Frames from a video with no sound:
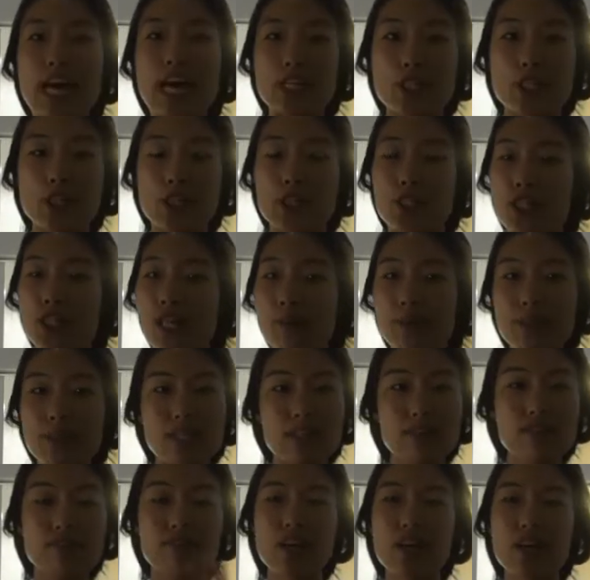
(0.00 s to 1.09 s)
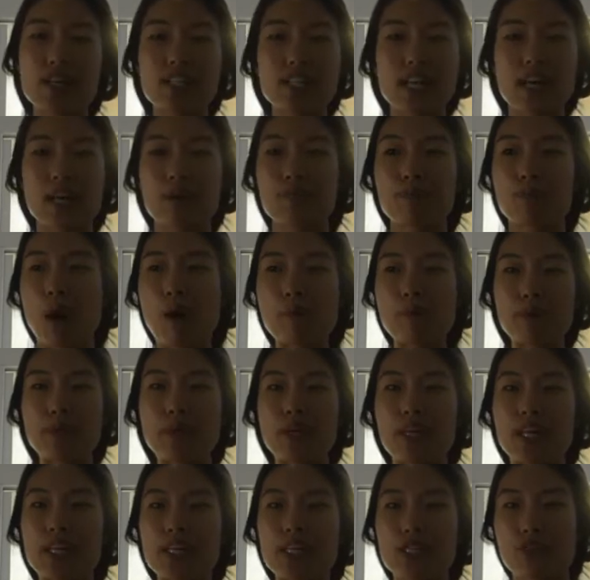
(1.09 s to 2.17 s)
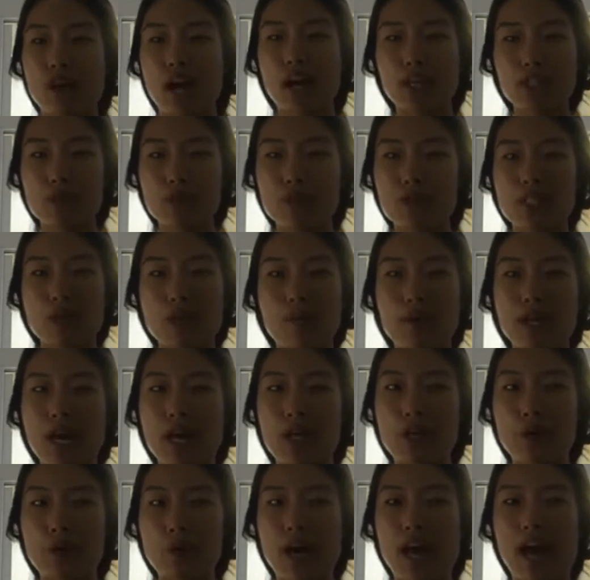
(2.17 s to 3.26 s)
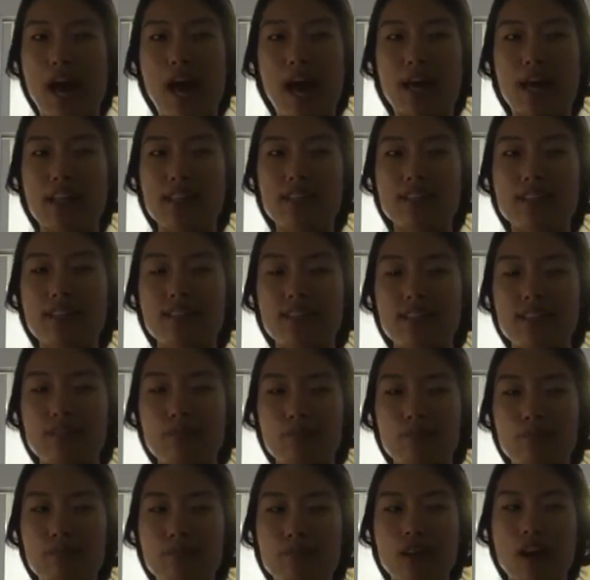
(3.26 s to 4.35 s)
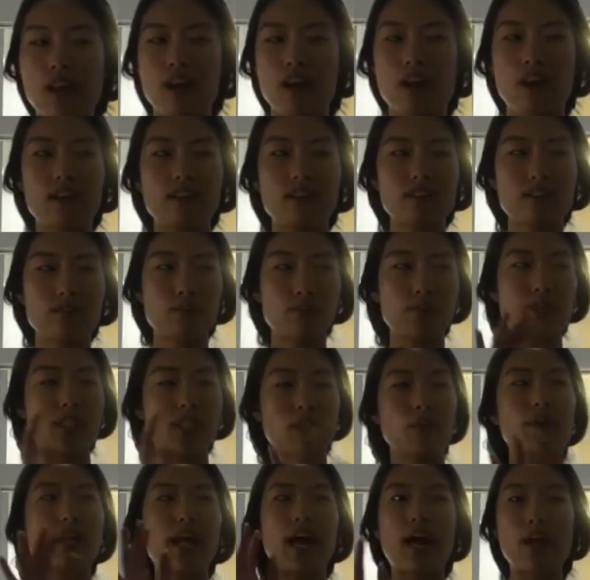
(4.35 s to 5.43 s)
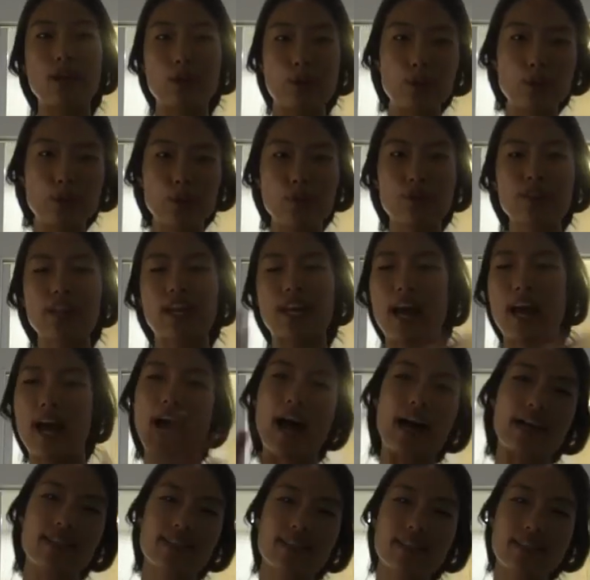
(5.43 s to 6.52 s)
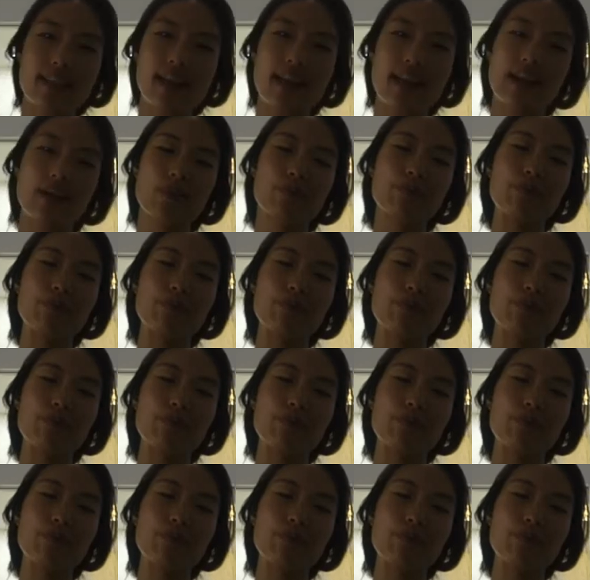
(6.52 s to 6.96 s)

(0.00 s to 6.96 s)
so she was the first like proper interaction with someone I knew I had, with someone I knew that I had today.